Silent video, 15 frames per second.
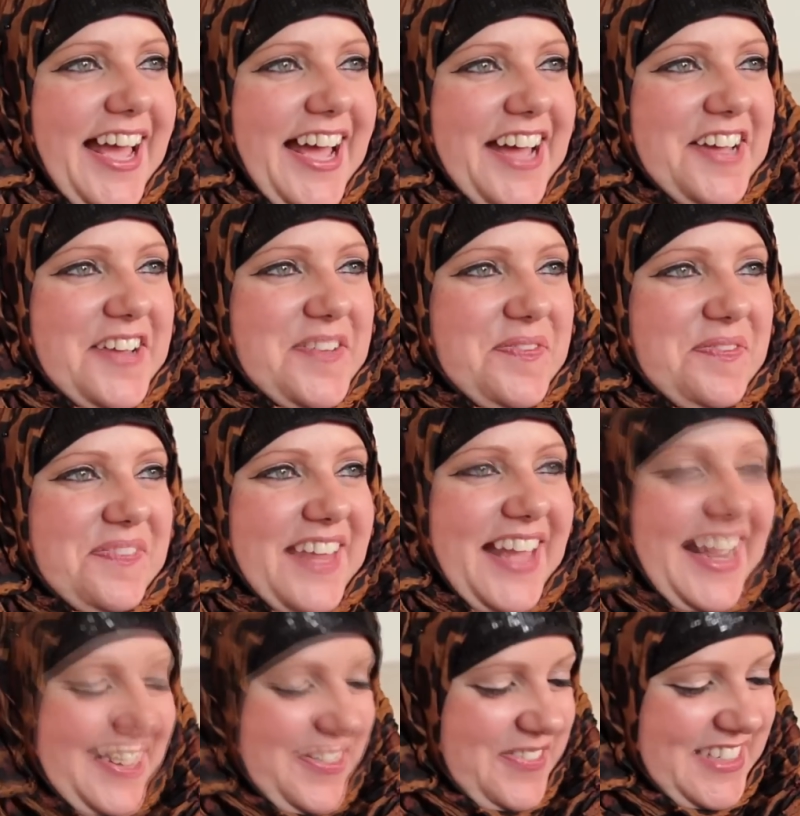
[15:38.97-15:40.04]
Um,
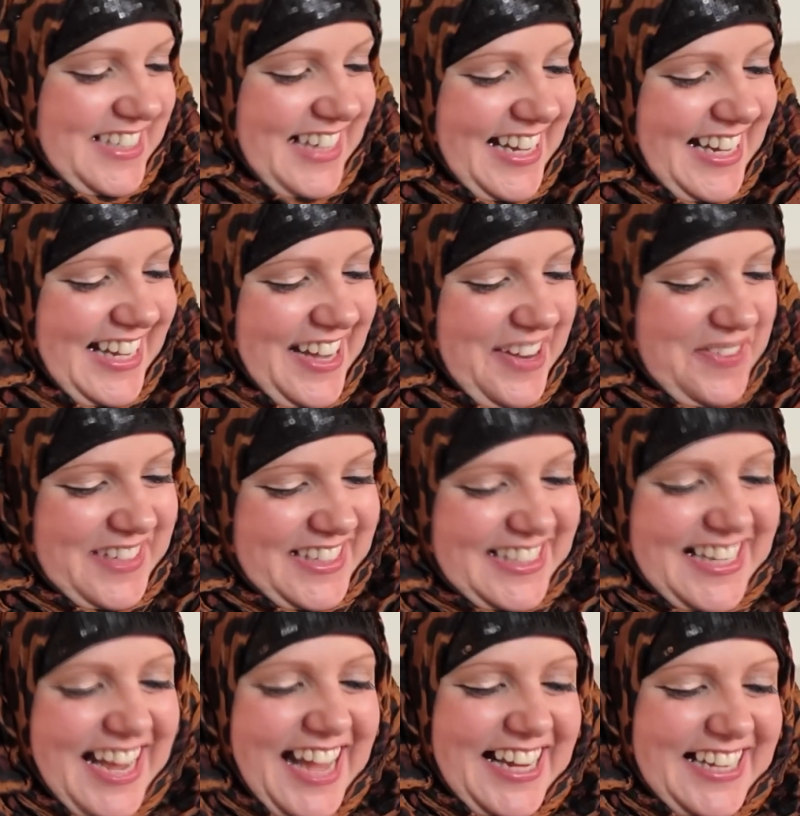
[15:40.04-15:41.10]
and obviously, you know, with
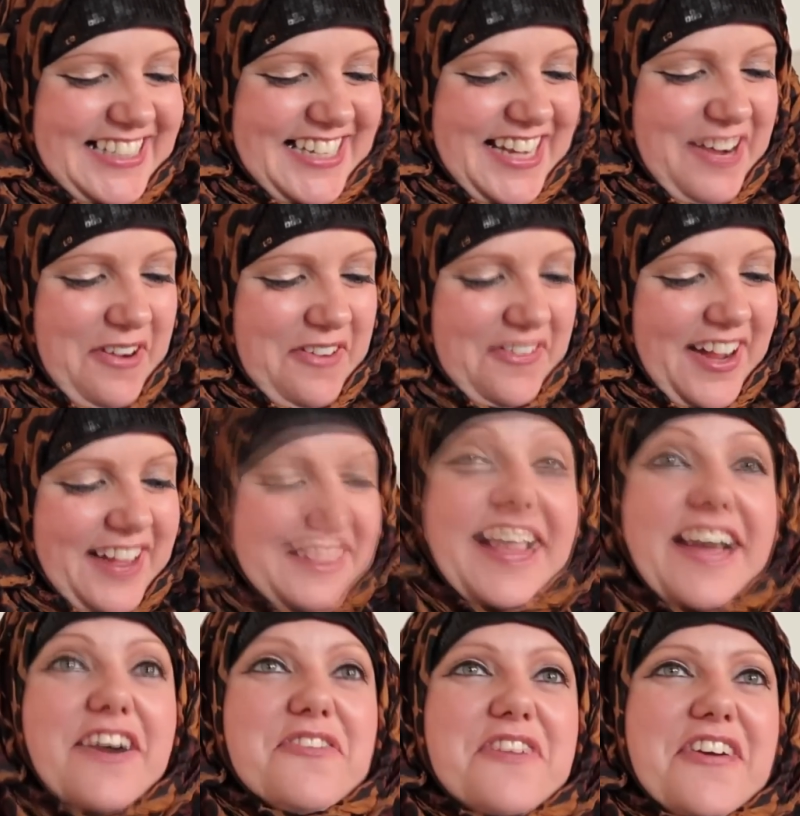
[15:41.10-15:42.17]
snakes, you know, I find
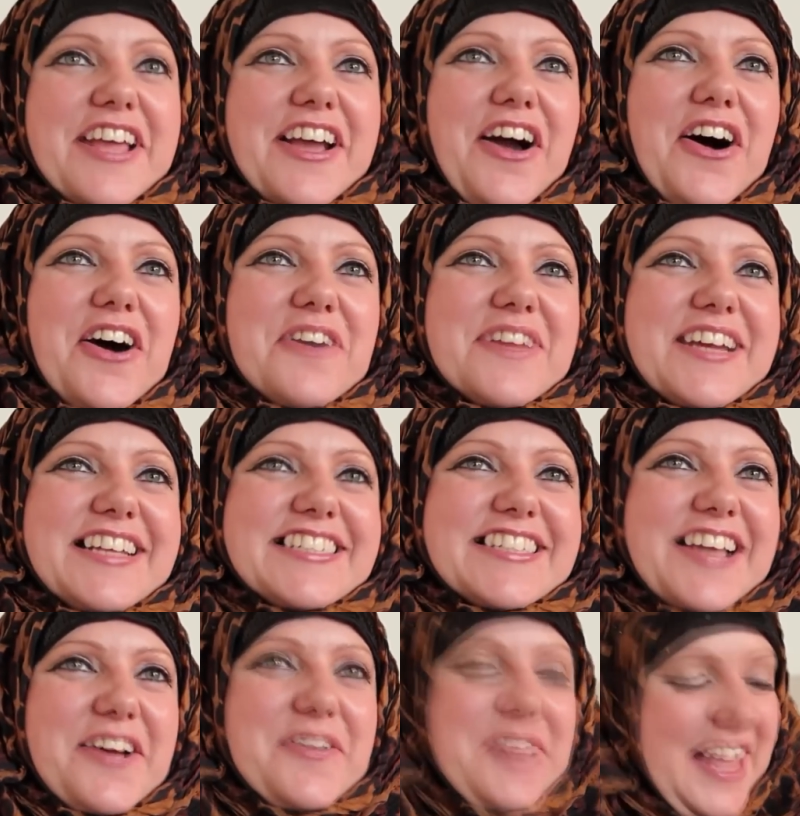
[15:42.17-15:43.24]
they are very calming.
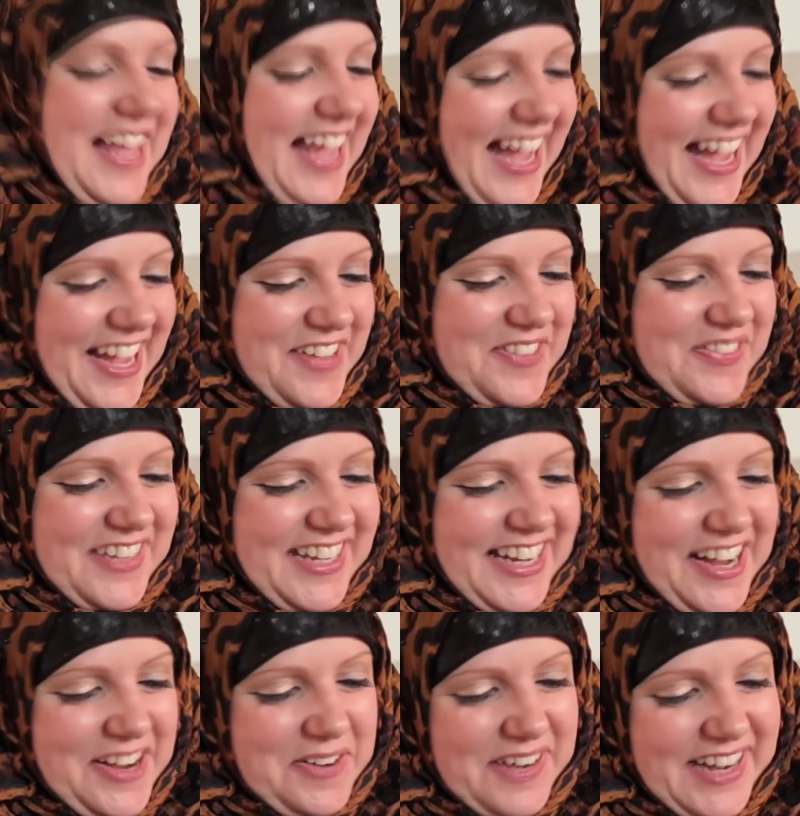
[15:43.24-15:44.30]
So, um, you
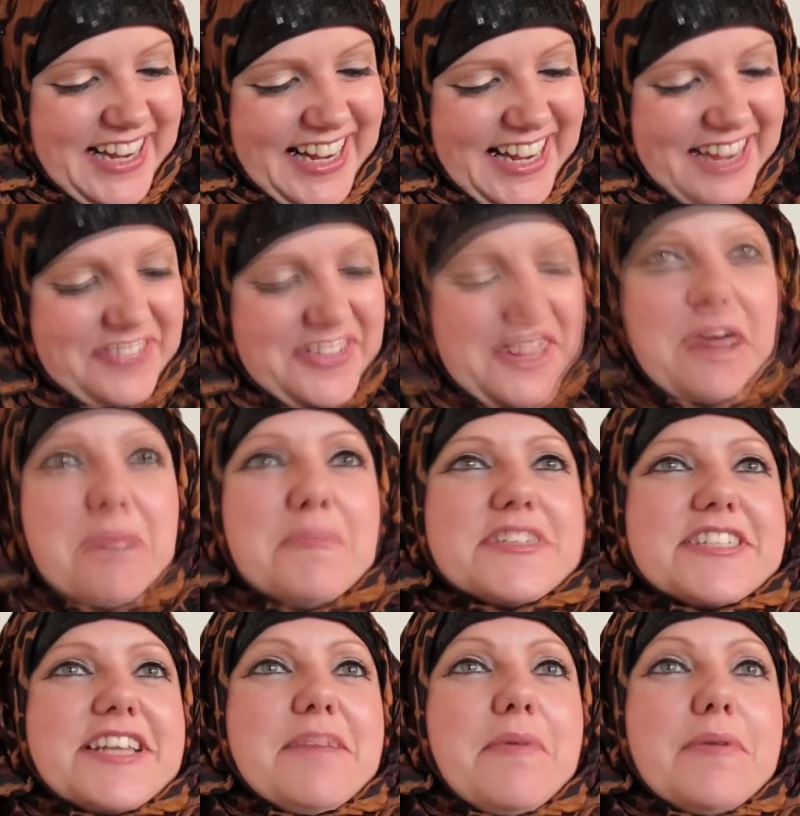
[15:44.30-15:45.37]
know, even though I'm
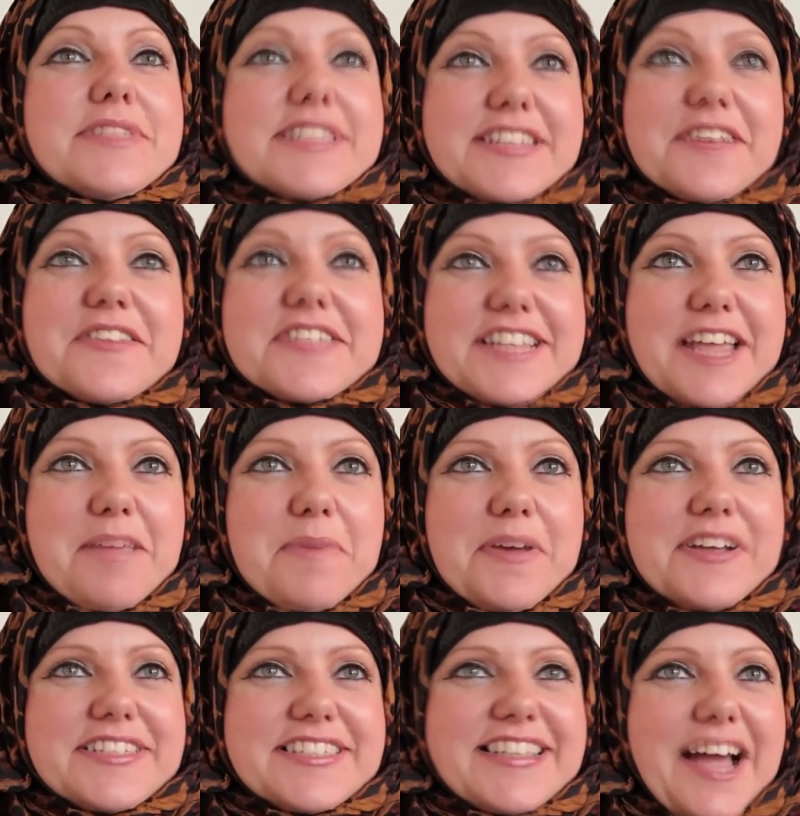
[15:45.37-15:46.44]
Muslim, I'm still the same
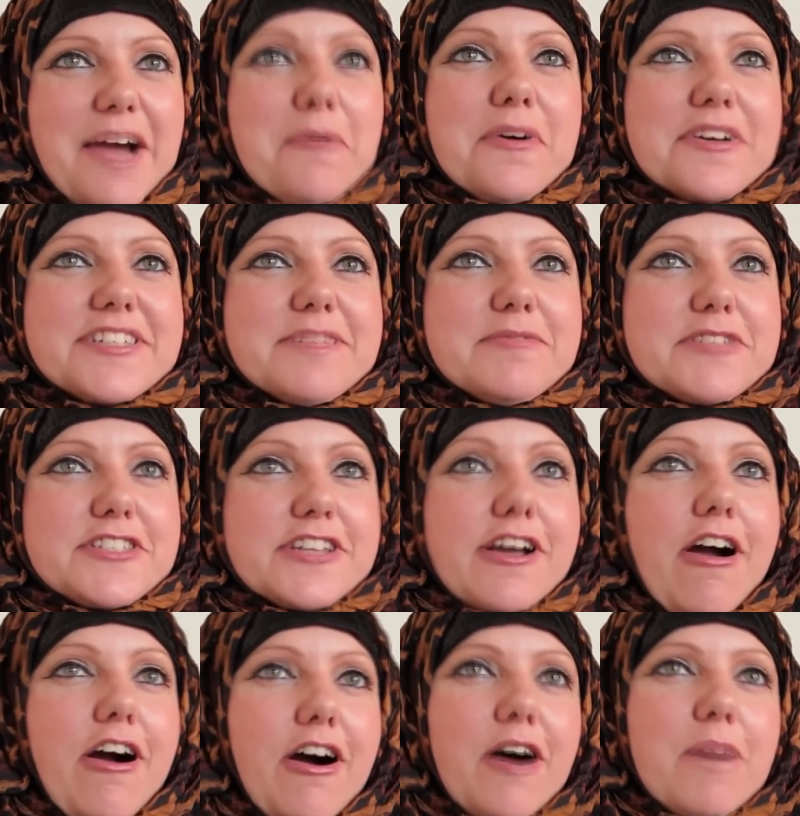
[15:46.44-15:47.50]
person that I was. I'm just a
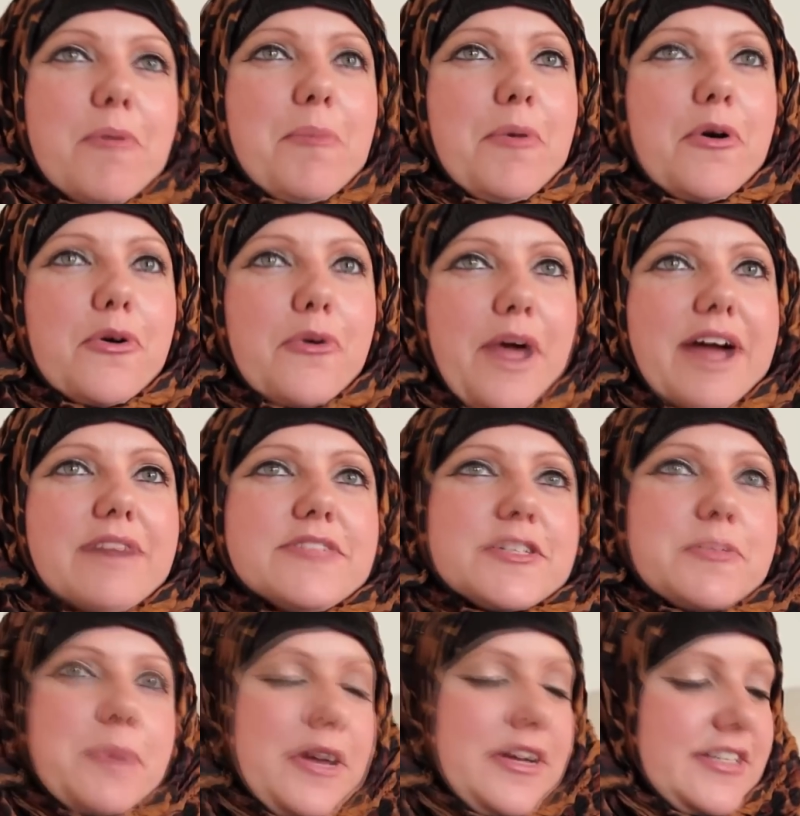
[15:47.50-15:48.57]
calmer, more
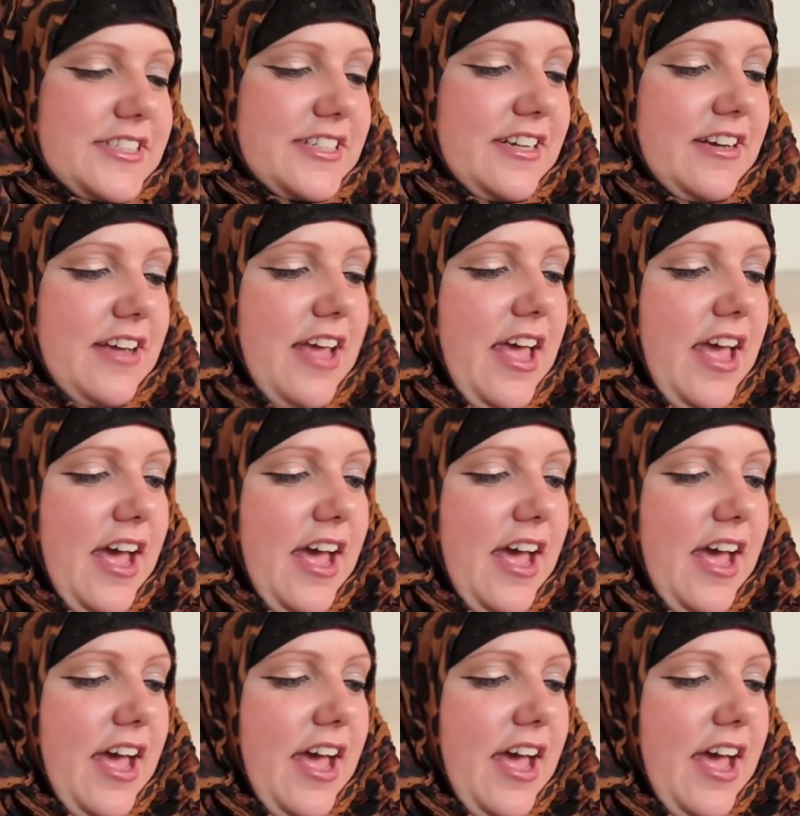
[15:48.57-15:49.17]
grounded person.